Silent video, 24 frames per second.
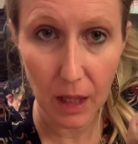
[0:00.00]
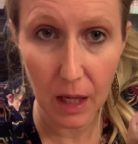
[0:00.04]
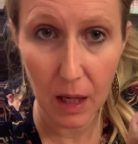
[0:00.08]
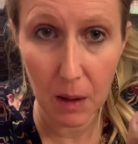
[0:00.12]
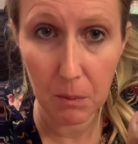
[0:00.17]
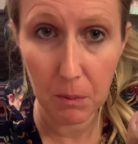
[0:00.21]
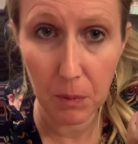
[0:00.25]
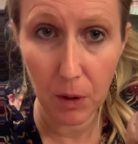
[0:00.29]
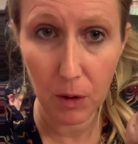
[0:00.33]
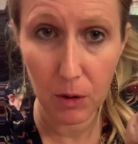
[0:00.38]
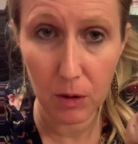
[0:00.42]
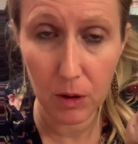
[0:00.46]

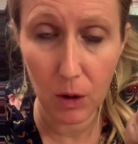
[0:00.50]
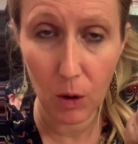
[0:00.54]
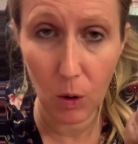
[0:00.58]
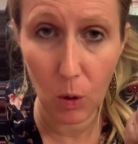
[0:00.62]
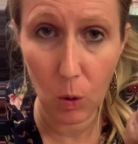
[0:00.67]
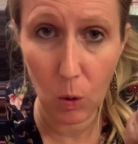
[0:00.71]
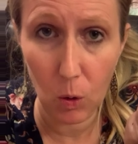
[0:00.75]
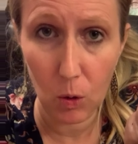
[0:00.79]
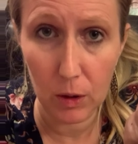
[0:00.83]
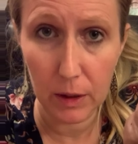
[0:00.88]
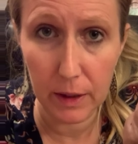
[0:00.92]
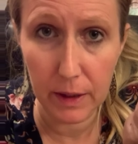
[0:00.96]
and poke a
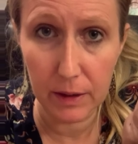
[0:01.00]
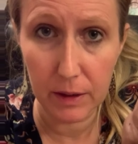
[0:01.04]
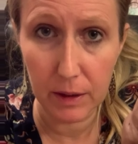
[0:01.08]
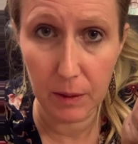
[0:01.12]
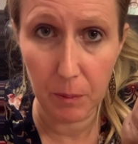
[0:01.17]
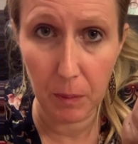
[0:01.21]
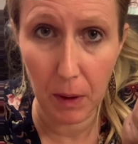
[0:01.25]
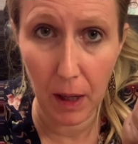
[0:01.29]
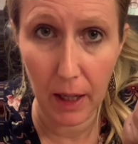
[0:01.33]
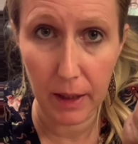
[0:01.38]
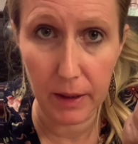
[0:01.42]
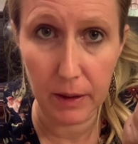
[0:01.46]
hole in the
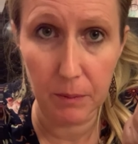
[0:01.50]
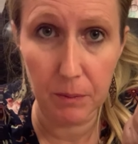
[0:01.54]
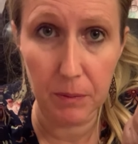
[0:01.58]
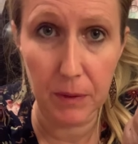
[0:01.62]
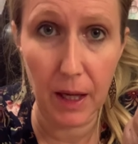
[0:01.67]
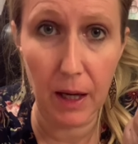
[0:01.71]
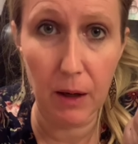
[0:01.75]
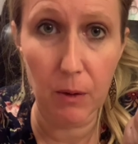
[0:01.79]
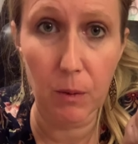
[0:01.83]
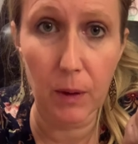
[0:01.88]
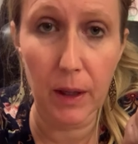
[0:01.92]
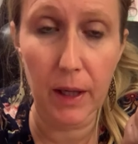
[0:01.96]
bottom.
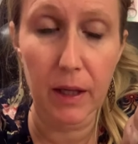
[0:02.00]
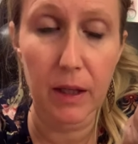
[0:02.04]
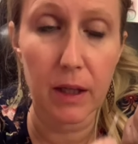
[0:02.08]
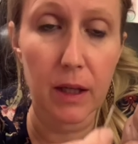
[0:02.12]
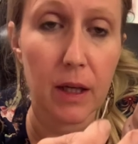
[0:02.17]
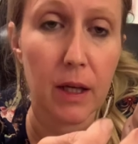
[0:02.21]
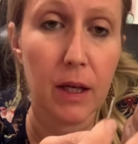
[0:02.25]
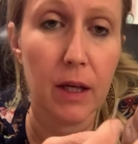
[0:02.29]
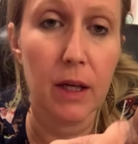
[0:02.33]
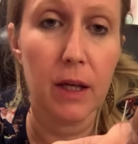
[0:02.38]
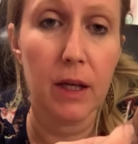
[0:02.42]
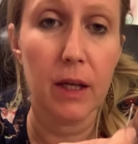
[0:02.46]
That way
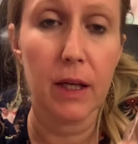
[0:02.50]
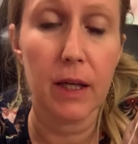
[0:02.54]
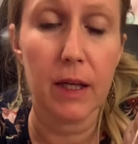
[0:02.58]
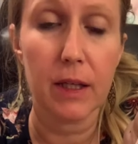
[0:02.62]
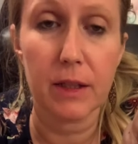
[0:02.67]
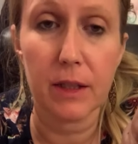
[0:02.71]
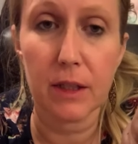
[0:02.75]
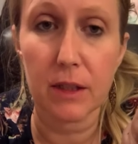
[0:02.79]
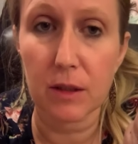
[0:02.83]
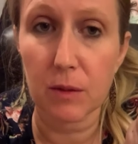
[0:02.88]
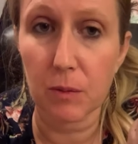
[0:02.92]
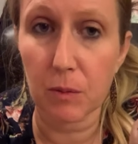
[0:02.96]
it
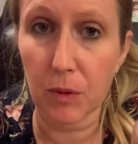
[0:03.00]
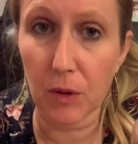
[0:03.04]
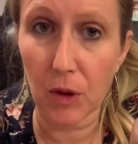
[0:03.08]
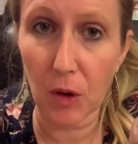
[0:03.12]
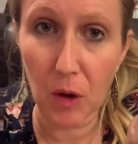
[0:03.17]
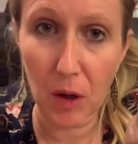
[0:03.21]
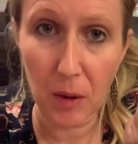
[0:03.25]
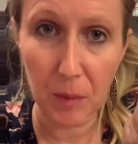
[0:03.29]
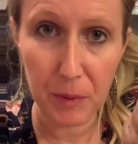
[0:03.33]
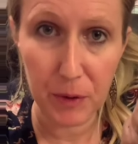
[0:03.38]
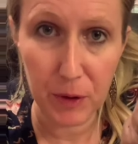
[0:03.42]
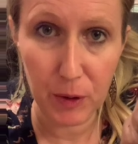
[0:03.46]
doesn't blow
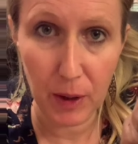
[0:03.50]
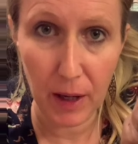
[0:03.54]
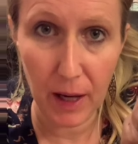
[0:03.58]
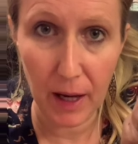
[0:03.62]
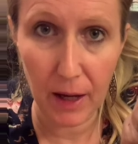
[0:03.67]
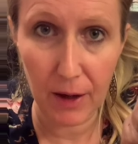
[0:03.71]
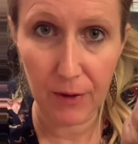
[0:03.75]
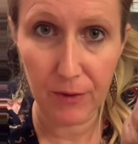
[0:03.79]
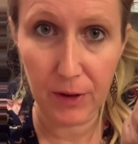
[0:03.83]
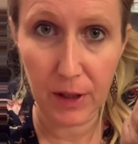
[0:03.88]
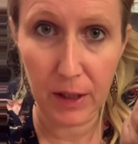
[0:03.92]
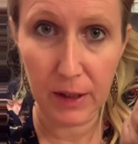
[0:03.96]
up. You
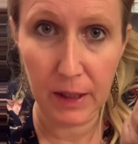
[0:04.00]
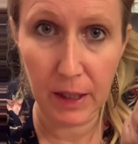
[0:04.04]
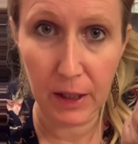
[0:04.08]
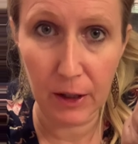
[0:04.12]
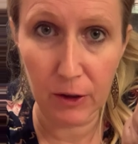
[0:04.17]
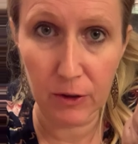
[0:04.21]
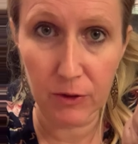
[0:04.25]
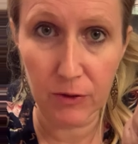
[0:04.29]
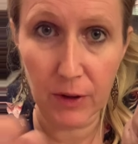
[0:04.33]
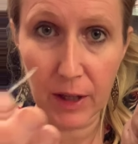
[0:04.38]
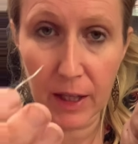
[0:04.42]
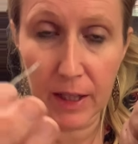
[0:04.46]
have an
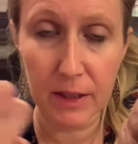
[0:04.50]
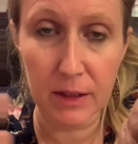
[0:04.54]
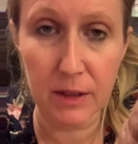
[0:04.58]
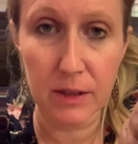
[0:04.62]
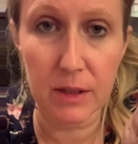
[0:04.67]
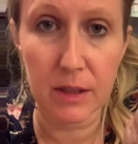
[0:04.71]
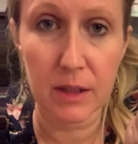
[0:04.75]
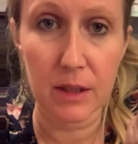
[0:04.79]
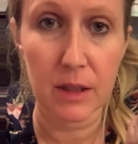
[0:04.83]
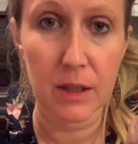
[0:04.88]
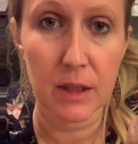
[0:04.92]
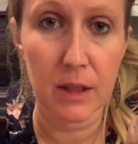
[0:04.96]
air
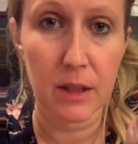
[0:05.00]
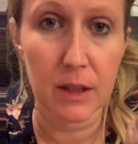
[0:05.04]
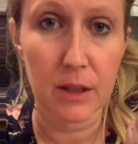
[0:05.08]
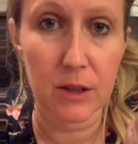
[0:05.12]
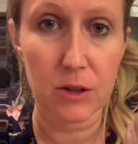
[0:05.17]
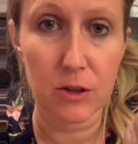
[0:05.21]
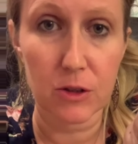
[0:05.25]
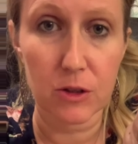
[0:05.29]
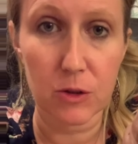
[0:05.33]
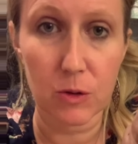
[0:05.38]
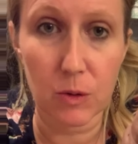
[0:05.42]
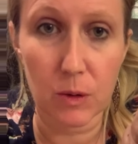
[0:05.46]
vent
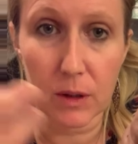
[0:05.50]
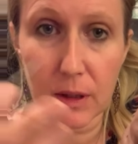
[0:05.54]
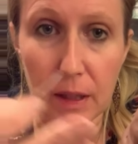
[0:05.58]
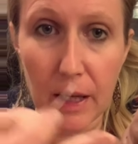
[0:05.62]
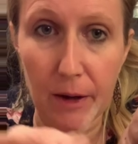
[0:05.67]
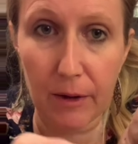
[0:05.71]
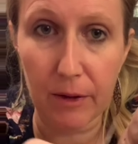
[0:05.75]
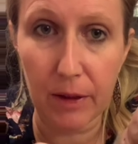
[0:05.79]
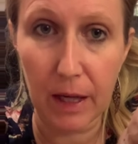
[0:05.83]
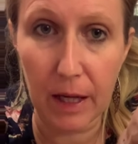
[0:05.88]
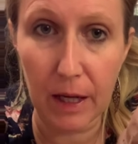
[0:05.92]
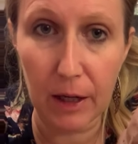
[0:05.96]
to
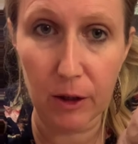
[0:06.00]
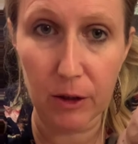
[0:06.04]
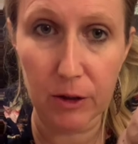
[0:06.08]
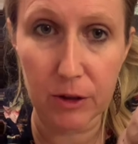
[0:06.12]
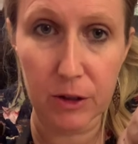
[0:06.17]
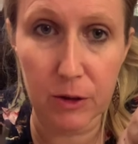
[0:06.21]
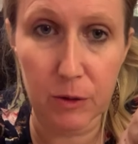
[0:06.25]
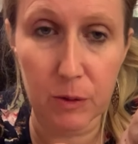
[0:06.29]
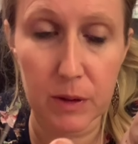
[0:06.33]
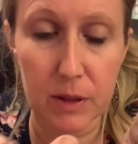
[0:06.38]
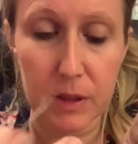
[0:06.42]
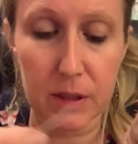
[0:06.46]
allow the air
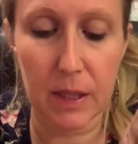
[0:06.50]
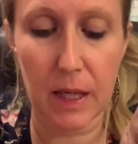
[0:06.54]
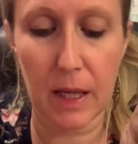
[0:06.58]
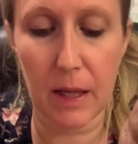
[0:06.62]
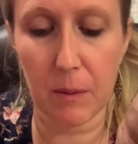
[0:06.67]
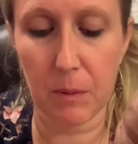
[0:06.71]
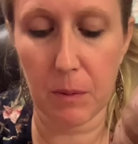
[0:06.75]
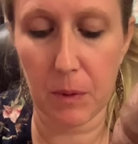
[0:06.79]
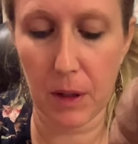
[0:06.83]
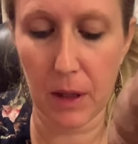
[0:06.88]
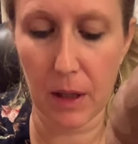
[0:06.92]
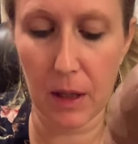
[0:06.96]
to
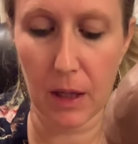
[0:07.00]
escape.